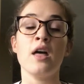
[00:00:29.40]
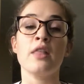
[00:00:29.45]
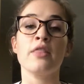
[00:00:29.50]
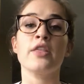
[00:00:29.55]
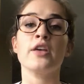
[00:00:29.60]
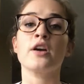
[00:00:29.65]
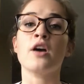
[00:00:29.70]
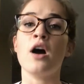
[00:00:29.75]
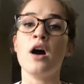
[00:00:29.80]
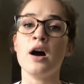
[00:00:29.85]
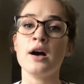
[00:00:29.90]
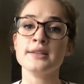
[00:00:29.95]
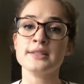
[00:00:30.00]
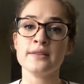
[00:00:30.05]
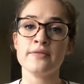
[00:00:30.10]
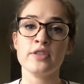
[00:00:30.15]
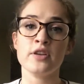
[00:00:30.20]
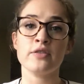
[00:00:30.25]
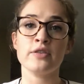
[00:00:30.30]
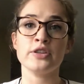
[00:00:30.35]
The cause
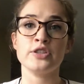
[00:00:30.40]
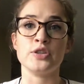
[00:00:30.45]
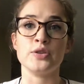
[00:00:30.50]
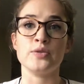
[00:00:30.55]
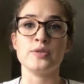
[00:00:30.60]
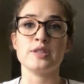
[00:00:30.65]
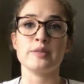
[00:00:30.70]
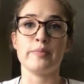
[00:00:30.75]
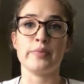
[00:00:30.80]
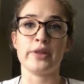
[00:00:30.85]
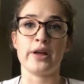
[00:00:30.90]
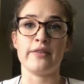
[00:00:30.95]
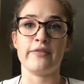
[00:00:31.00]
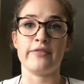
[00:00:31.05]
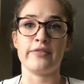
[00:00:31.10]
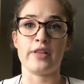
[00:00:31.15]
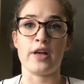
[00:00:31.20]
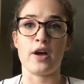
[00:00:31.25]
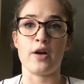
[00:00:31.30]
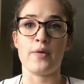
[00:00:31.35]
of the reduced blood
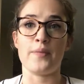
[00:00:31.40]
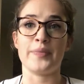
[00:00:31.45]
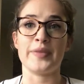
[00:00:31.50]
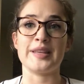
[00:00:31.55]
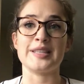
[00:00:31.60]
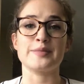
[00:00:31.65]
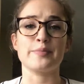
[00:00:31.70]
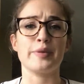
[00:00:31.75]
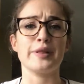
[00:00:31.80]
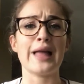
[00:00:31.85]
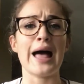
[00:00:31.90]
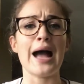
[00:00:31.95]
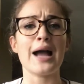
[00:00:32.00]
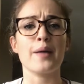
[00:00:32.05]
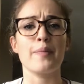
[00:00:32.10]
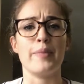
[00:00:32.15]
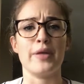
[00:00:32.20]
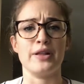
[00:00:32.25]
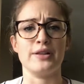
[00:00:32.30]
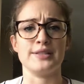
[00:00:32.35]
flow is
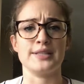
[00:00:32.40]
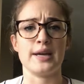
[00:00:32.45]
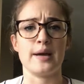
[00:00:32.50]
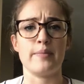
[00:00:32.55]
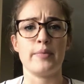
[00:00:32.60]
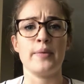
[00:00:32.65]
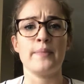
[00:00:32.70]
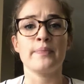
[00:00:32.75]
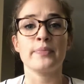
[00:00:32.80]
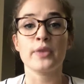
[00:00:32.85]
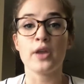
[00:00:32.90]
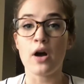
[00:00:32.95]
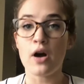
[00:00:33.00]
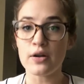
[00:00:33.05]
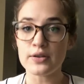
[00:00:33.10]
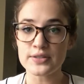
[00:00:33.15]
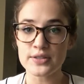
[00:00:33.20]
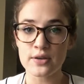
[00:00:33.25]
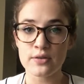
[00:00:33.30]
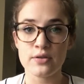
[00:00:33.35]
plaque buildup,
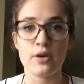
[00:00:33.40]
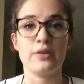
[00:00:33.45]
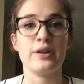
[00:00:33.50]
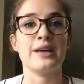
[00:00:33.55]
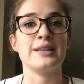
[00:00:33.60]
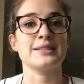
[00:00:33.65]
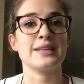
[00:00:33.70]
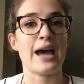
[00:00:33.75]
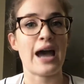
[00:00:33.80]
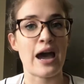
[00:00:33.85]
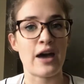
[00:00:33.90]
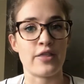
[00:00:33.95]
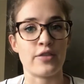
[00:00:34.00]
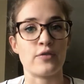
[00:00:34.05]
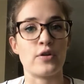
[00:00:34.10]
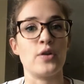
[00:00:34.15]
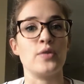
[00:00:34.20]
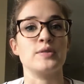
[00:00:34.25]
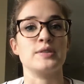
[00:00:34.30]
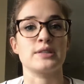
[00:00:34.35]
also known as
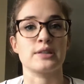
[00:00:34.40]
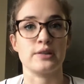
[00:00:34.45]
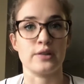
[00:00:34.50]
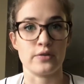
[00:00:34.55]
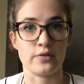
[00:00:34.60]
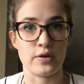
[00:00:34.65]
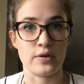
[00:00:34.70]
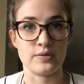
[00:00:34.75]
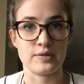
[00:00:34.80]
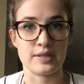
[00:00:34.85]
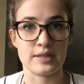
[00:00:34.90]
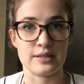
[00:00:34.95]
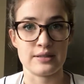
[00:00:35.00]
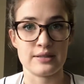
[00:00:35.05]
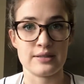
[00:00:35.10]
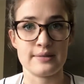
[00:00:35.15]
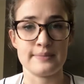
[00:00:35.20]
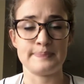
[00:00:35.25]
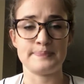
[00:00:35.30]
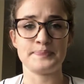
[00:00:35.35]

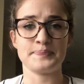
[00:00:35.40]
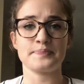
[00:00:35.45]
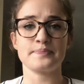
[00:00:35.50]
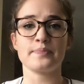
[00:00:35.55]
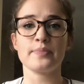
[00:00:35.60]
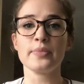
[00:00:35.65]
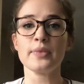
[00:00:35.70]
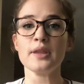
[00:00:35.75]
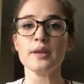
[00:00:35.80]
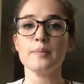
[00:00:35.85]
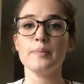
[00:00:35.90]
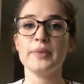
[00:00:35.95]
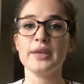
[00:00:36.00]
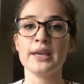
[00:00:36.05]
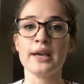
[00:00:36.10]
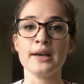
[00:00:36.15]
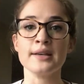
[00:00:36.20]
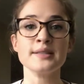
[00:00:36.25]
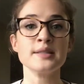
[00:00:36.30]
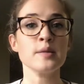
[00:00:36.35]
atherosclerosis.
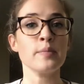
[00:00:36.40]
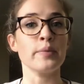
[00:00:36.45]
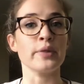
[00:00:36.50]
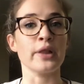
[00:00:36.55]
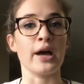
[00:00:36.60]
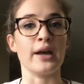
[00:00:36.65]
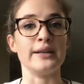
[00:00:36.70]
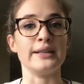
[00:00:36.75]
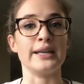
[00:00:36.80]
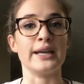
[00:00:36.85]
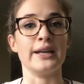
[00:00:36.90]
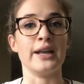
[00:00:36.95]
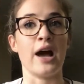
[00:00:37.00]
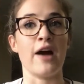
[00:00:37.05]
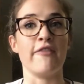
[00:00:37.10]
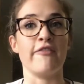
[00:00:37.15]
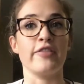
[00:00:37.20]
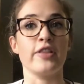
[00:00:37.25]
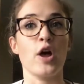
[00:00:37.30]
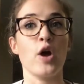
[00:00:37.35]
Because the blood
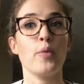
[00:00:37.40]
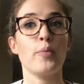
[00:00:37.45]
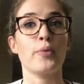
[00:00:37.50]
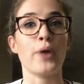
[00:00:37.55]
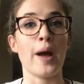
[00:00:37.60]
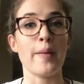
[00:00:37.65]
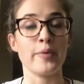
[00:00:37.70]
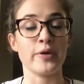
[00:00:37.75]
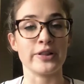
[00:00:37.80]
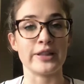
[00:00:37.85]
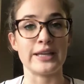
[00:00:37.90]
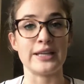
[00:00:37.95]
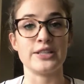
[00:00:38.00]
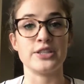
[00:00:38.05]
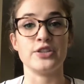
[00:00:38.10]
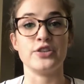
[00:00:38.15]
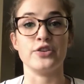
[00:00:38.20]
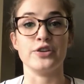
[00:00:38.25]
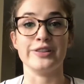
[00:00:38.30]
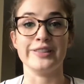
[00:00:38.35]
cannot flow properly
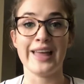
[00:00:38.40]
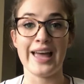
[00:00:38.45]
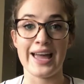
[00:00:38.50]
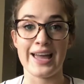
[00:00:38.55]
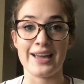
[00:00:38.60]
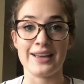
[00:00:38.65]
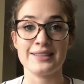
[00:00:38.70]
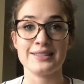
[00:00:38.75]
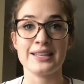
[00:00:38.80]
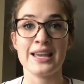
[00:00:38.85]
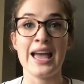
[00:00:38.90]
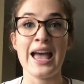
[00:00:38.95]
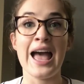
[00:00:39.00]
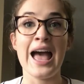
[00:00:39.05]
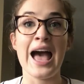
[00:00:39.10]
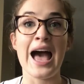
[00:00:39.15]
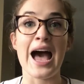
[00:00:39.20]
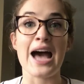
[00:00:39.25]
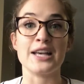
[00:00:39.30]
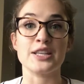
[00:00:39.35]
to your legs,
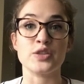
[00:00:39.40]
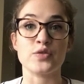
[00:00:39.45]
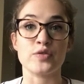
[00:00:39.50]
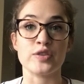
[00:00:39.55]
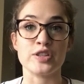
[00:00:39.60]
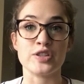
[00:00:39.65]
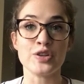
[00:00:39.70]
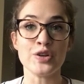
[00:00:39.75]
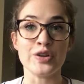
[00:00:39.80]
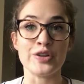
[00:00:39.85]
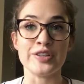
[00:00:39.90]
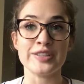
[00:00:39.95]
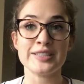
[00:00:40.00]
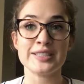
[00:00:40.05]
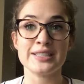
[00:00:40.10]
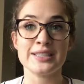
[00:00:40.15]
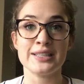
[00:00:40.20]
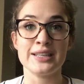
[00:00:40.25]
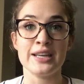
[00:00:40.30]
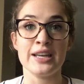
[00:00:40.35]
as a
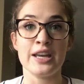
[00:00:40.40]
result,